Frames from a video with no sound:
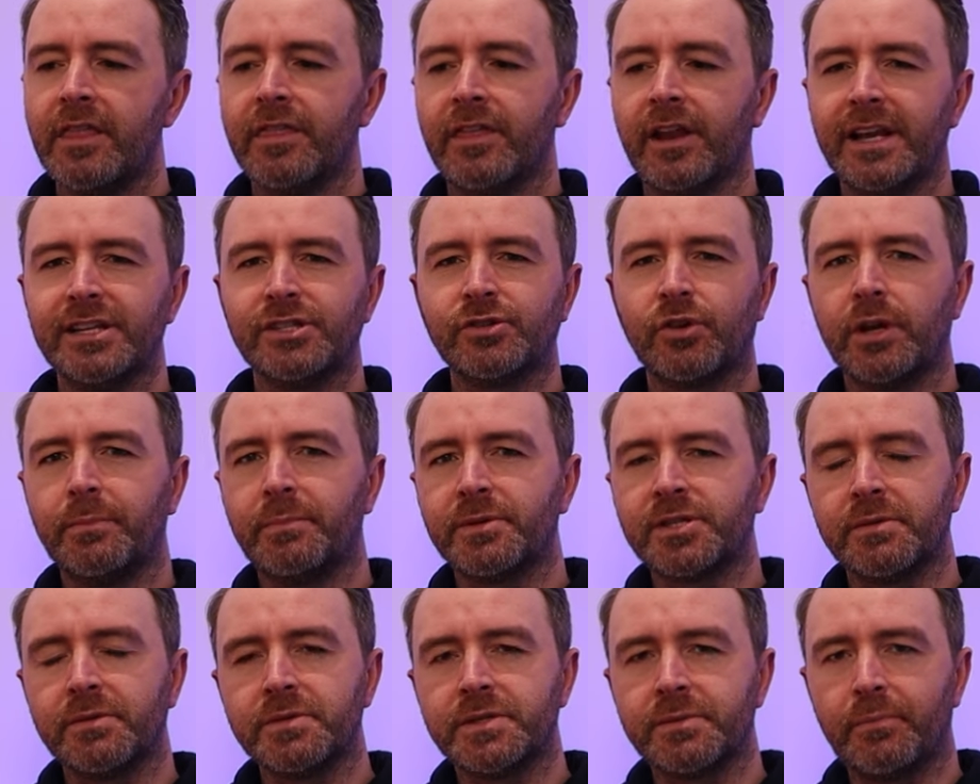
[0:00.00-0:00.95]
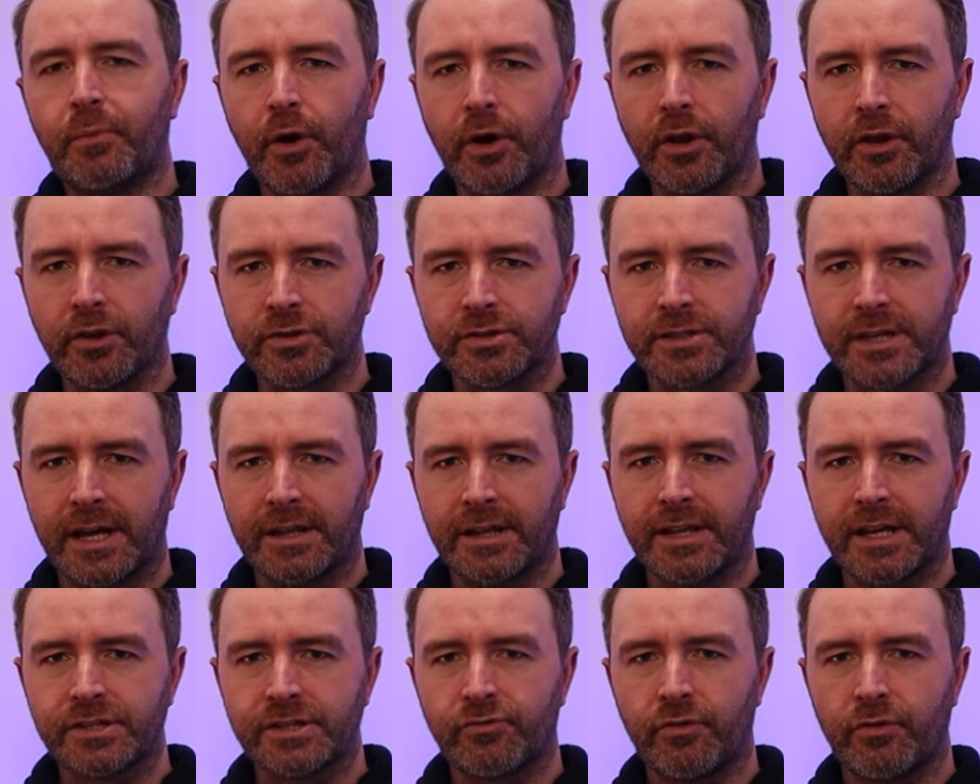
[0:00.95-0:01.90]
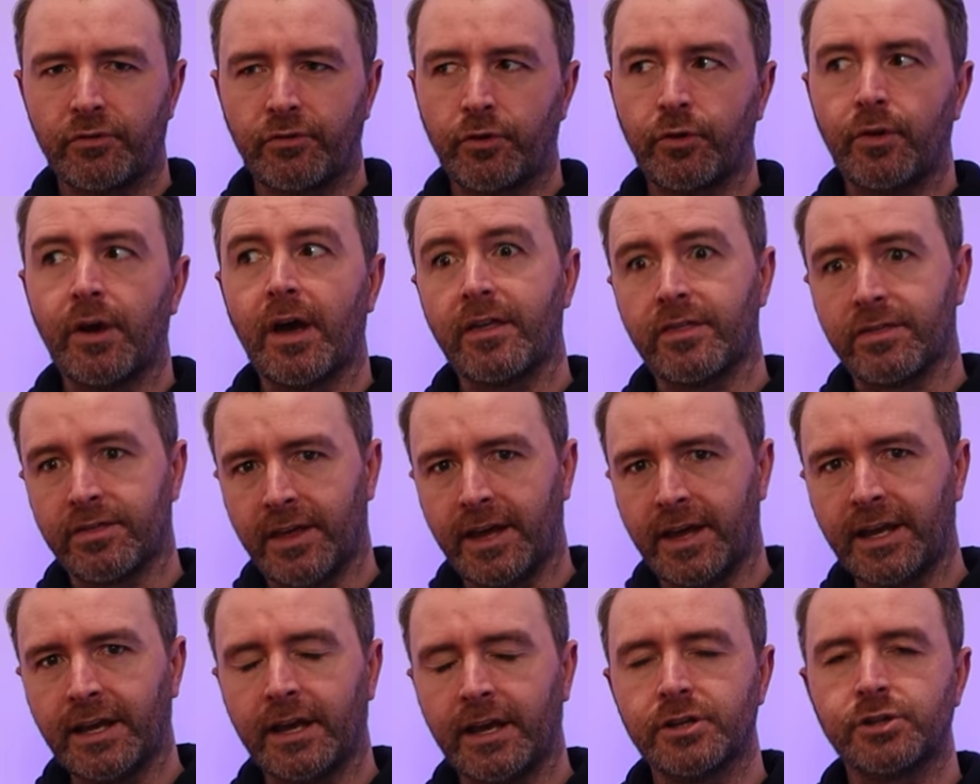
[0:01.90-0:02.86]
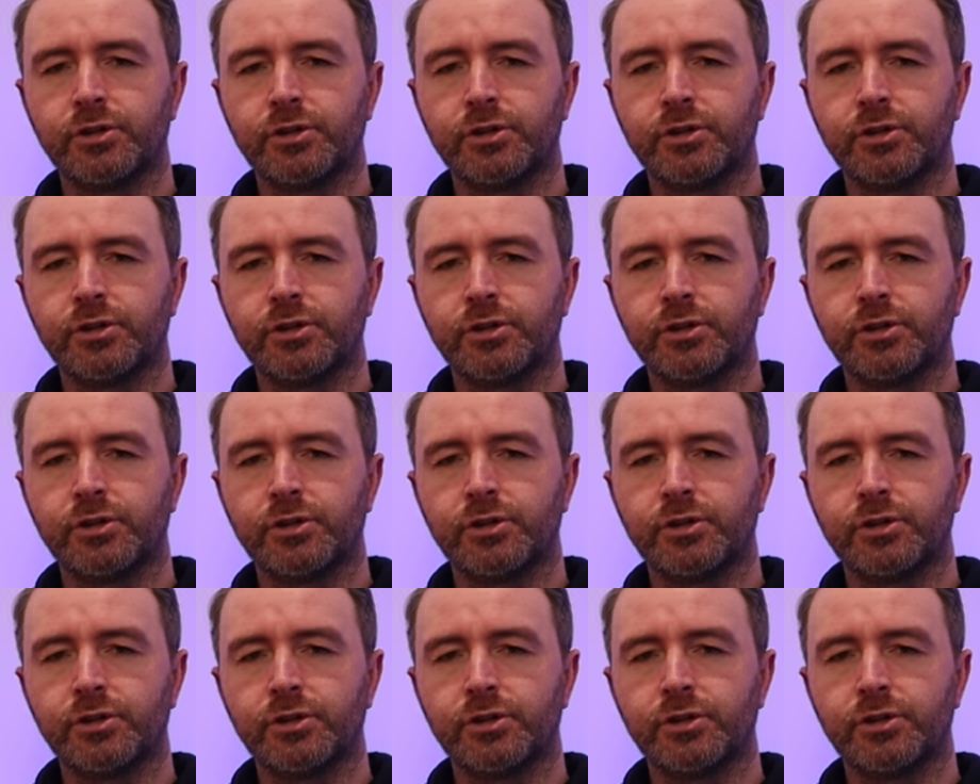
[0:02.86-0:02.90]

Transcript: There is going to be some spoilers in this review, I think.